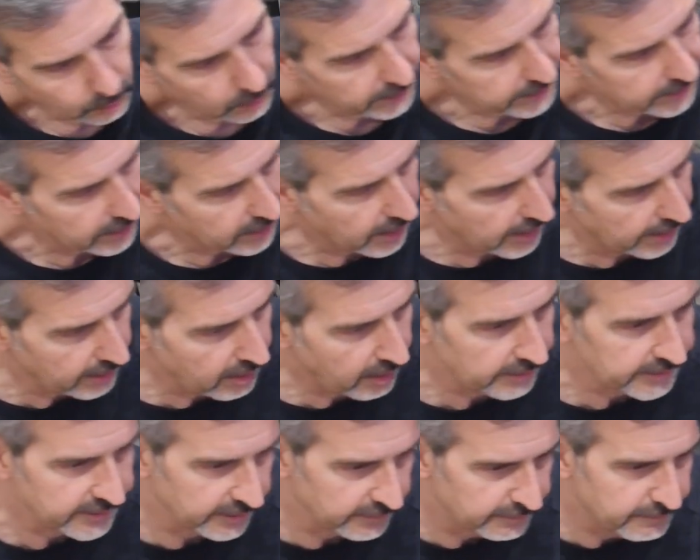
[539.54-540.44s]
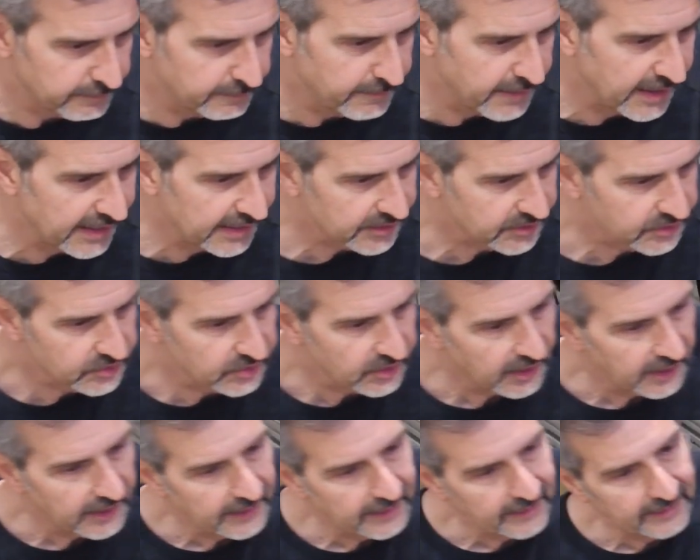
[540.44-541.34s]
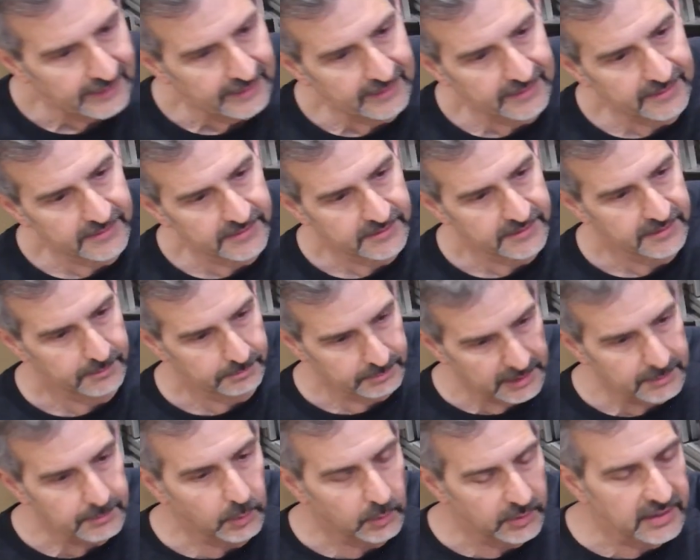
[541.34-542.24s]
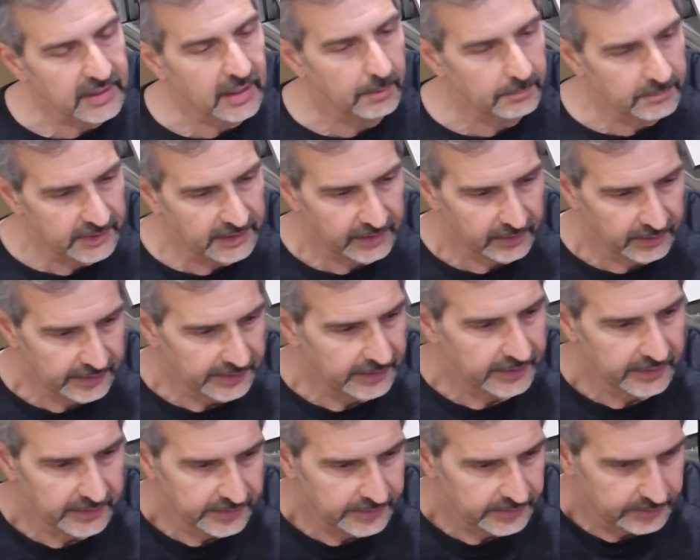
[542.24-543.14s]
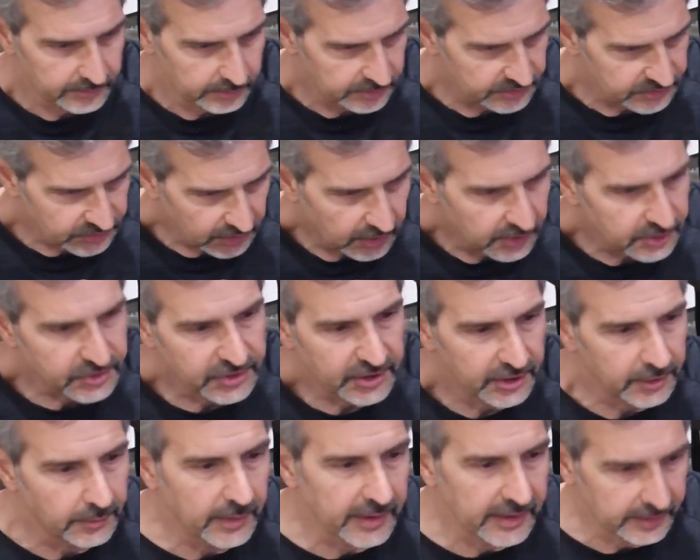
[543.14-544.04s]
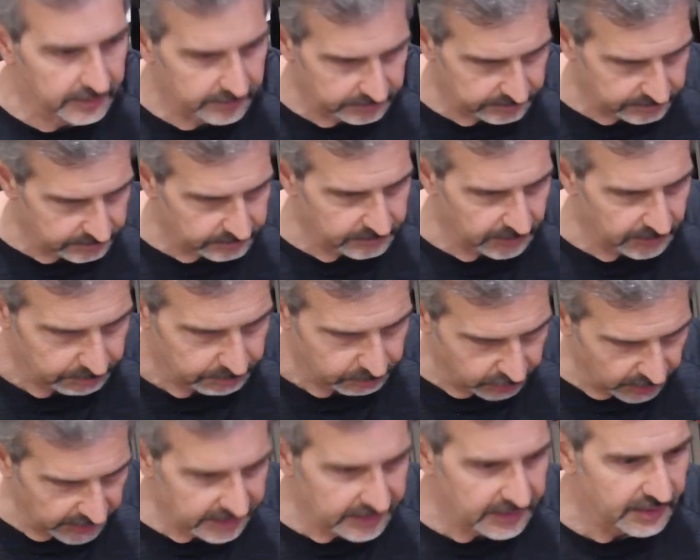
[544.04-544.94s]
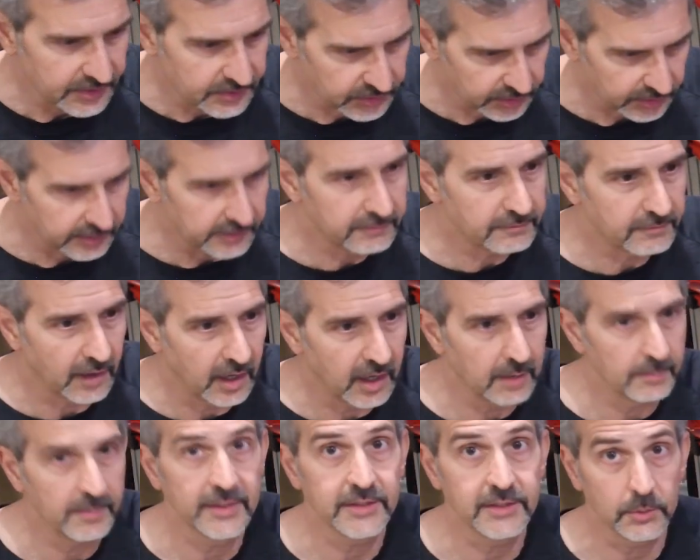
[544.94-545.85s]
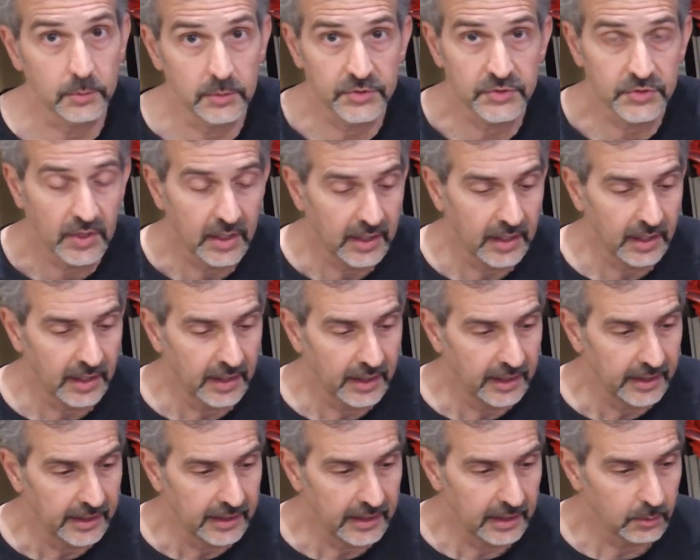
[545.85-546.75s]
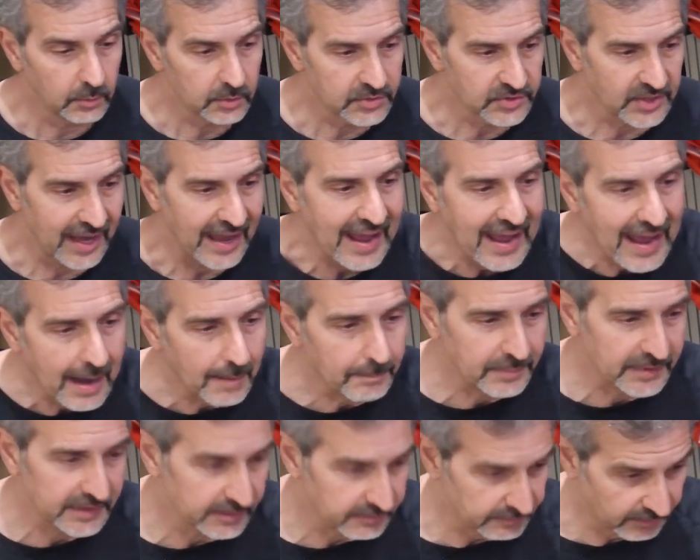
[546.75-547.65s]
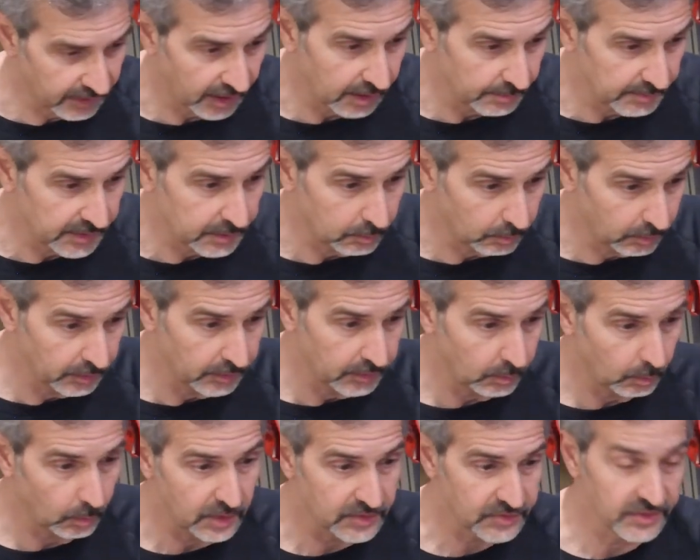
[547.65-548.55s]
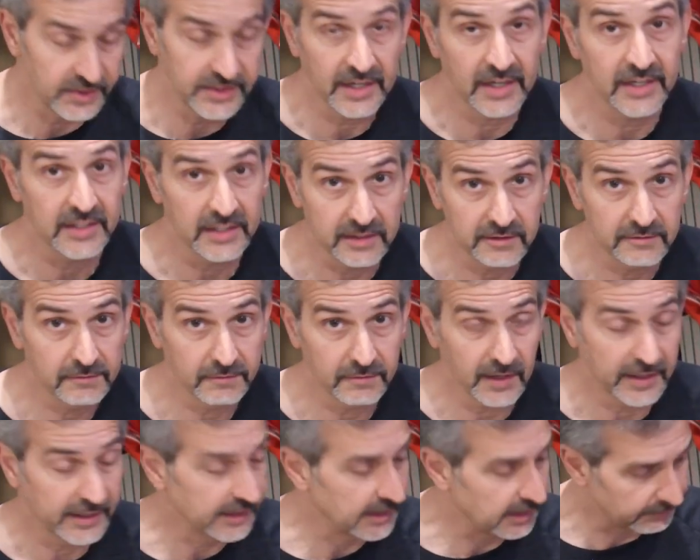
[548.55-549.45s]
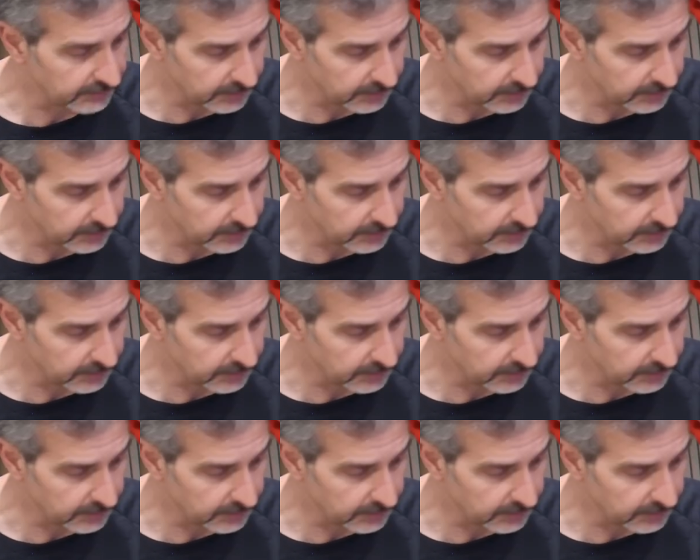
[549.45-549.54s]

working on all the effects, and people would come there, and it started generating a pretty nice little environment. It was a happy environment where there wasn't any infighting.